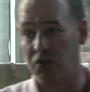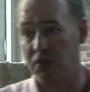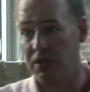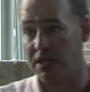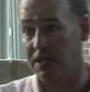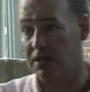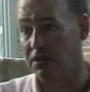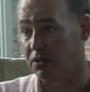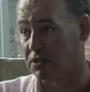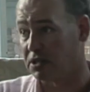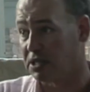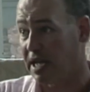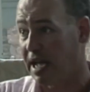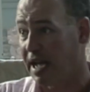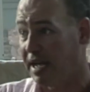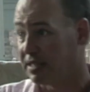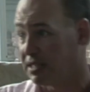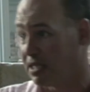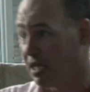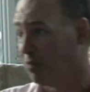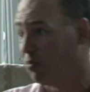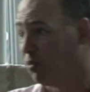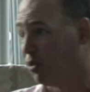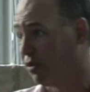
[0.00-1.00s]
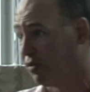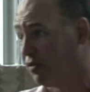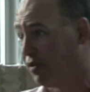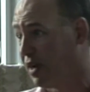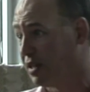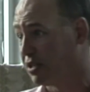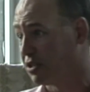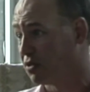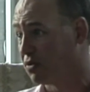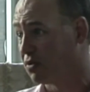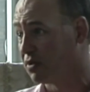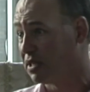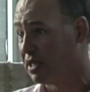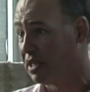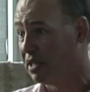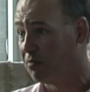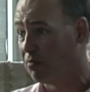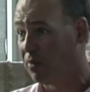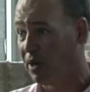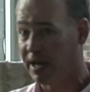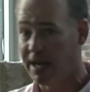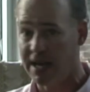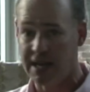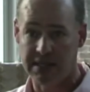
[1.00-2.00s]
years as a professional team.
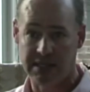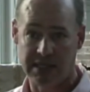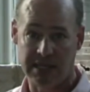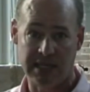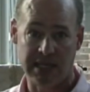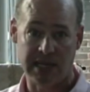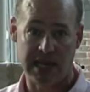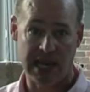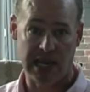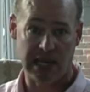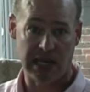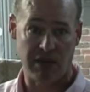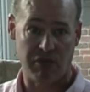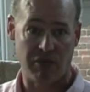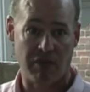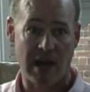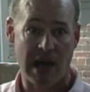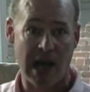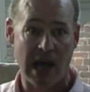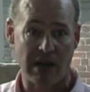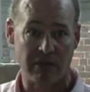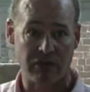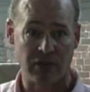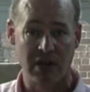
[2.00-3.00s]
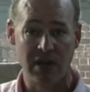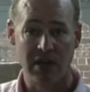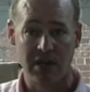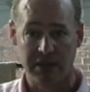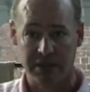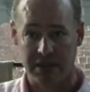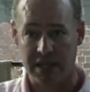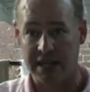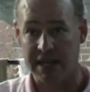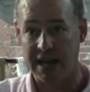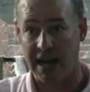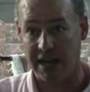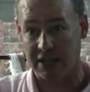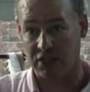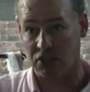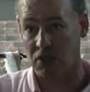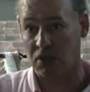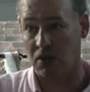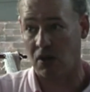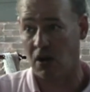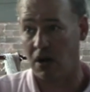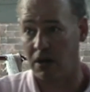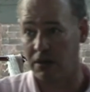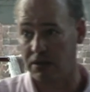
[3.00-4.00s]
By 1885, they'd
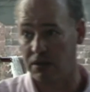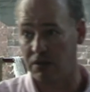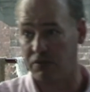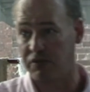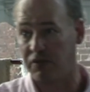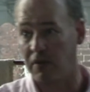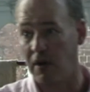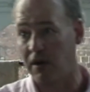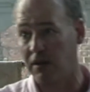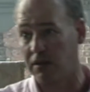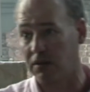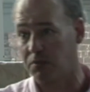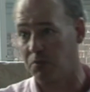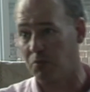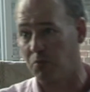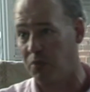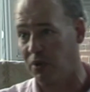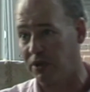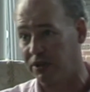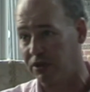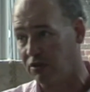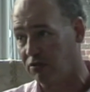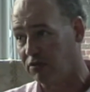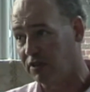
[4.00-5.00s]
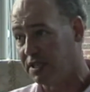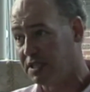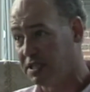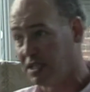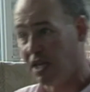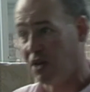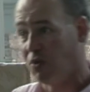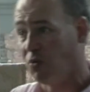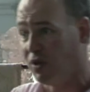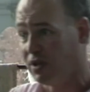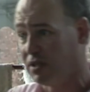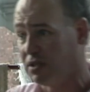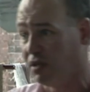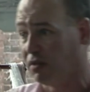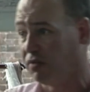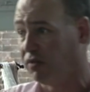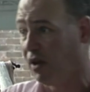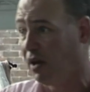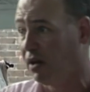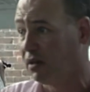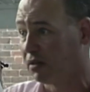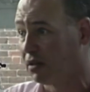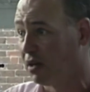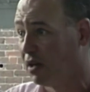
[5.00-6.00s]
actually gone defunct. But the reason they went
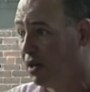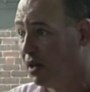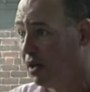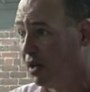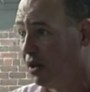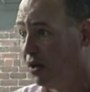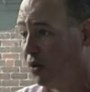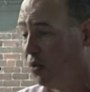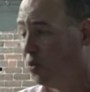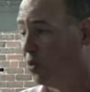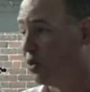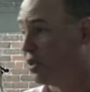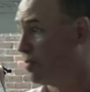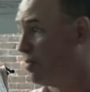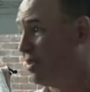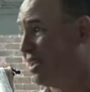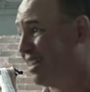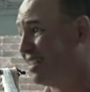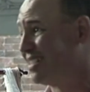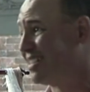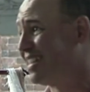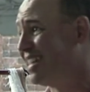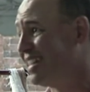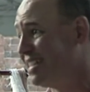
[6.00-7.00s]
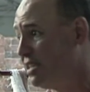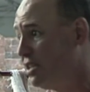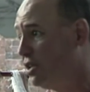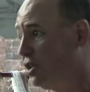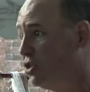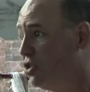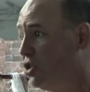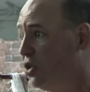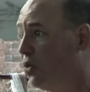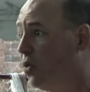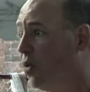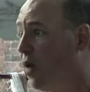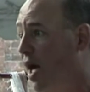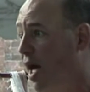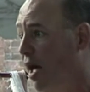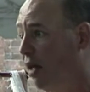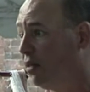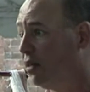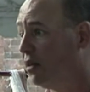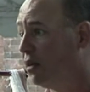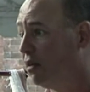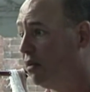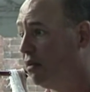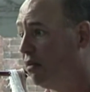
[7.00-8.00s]
defunct was because they did too well.
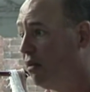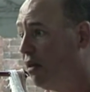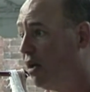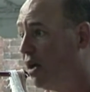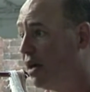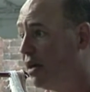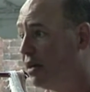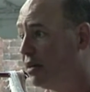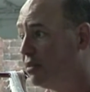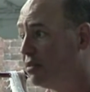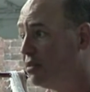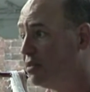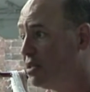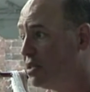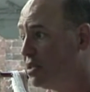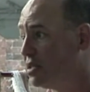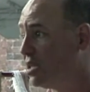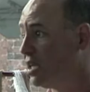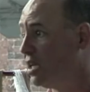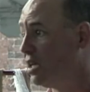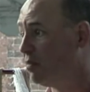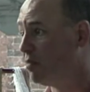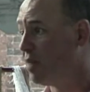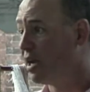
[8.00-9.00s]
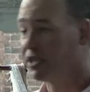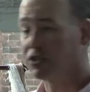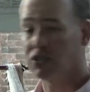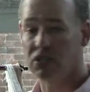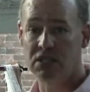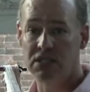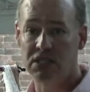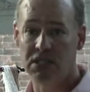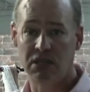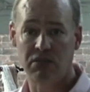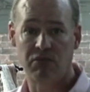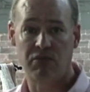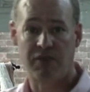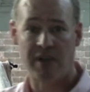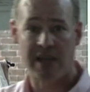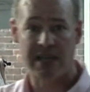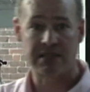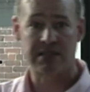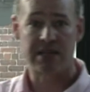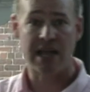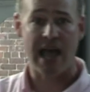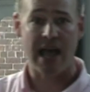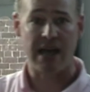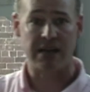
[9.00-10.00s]
Uh, the team actually did
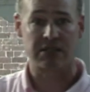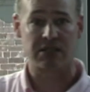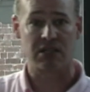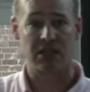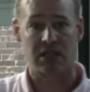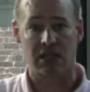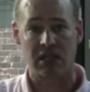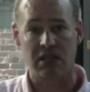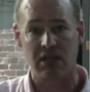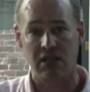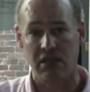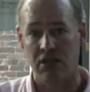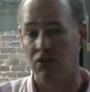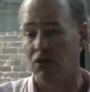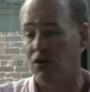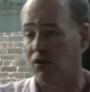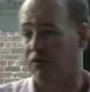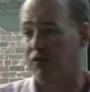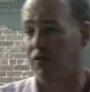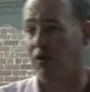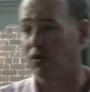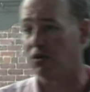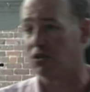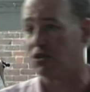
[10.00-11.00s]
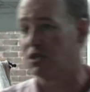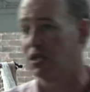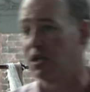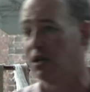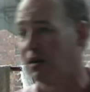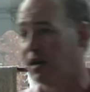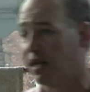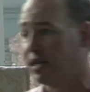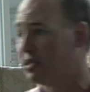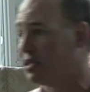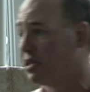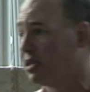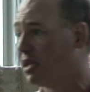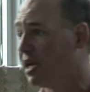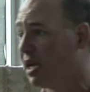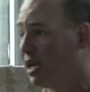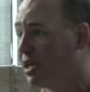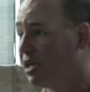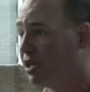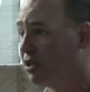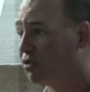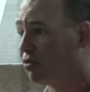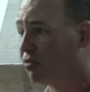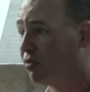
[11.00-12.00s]
fantastic in their first year,
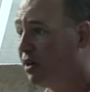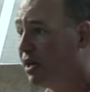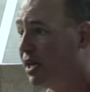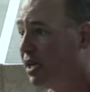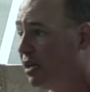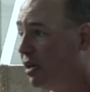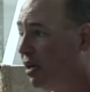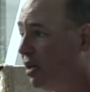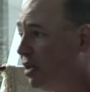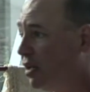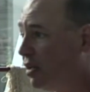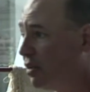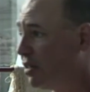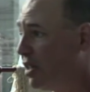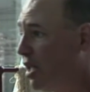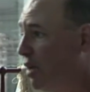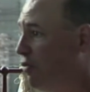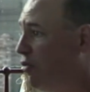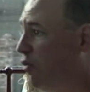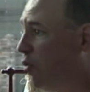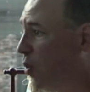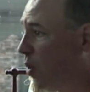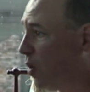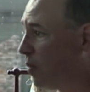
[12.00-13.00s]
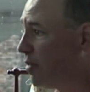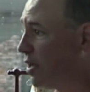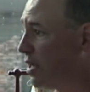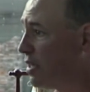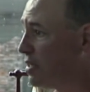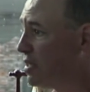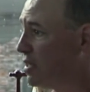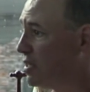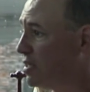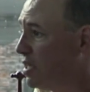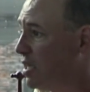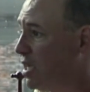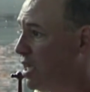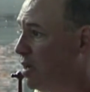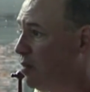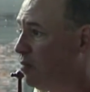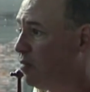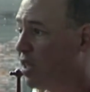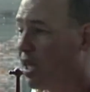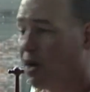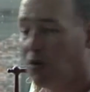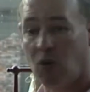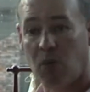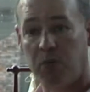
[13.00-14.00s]
1883. They formed as a
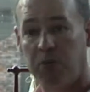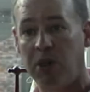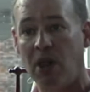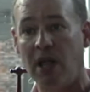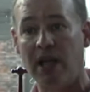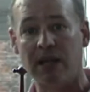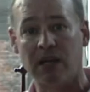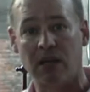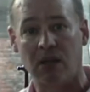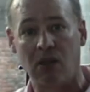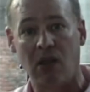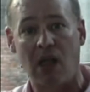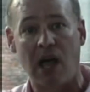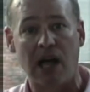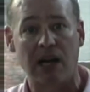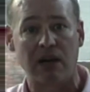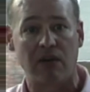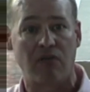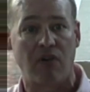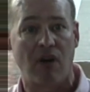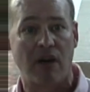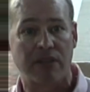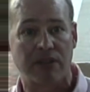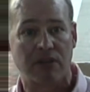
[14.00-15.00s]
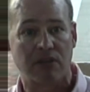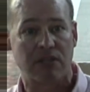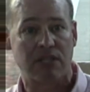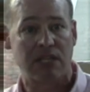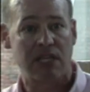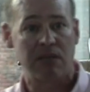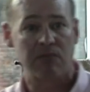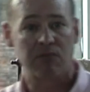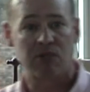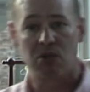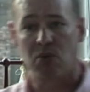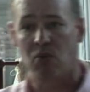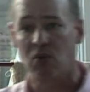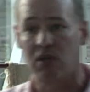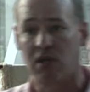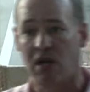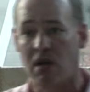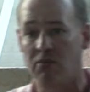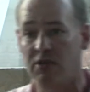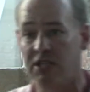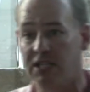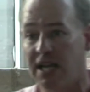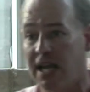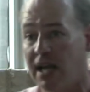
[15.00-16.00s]
team. They were playing a lot of other teams that were
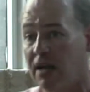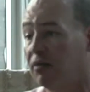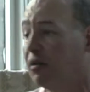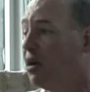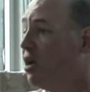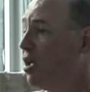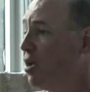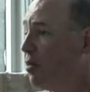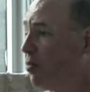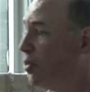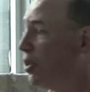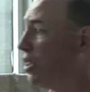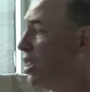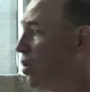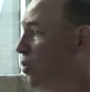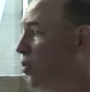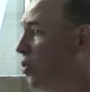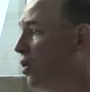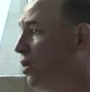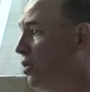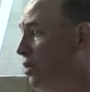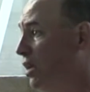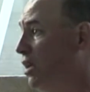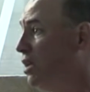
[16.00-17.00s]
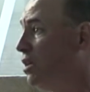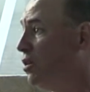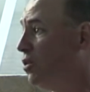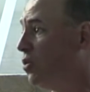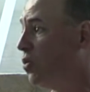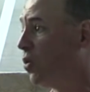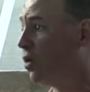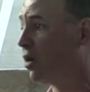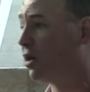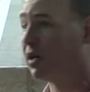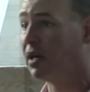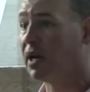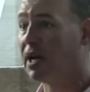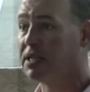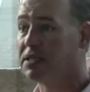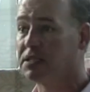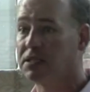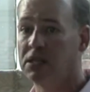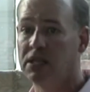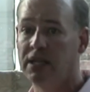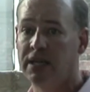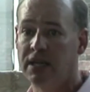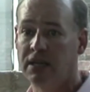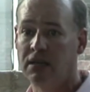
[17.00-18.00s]
coming down, but they weren't in an
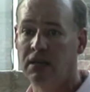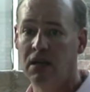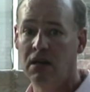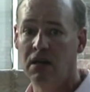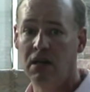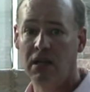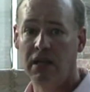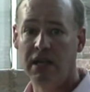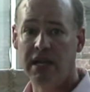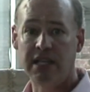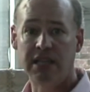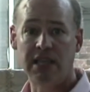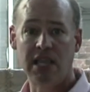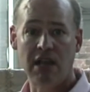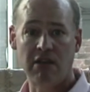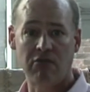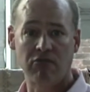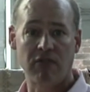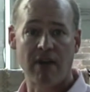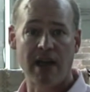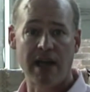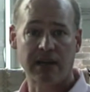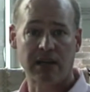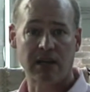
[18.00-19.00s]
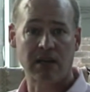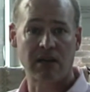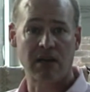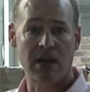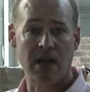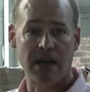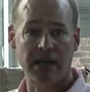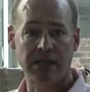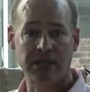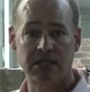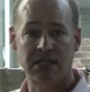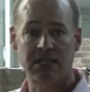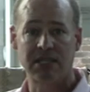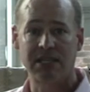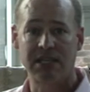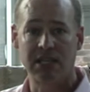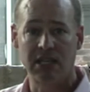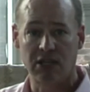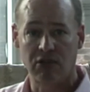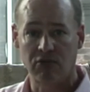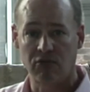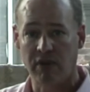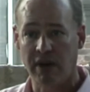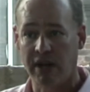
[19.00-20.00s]
organized league and they recognized to
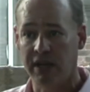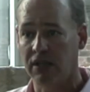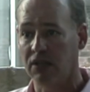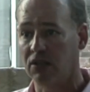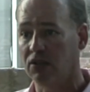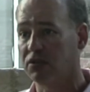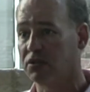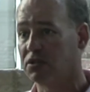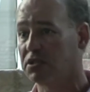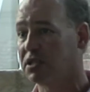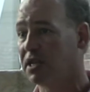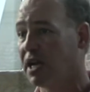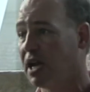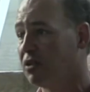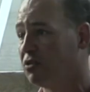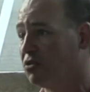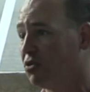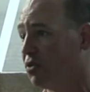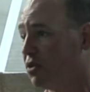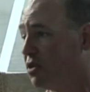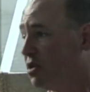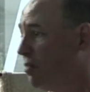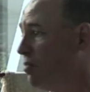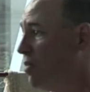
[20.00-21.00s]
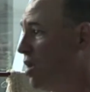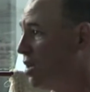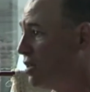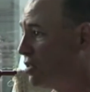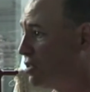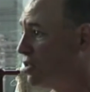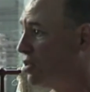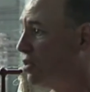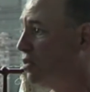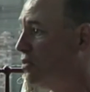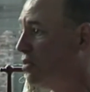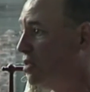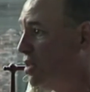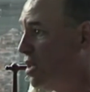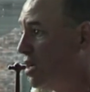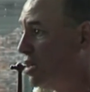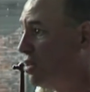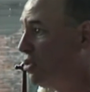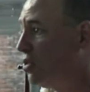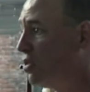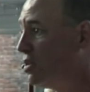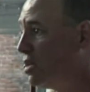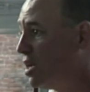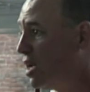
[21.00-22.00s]
get a regular schedule to make certain they
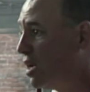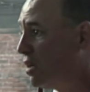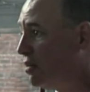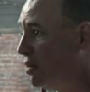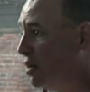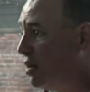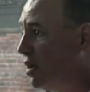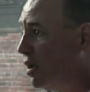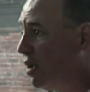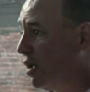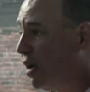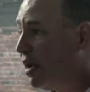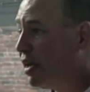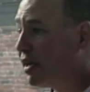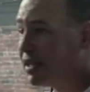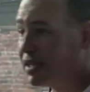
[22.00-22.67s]
could get uh,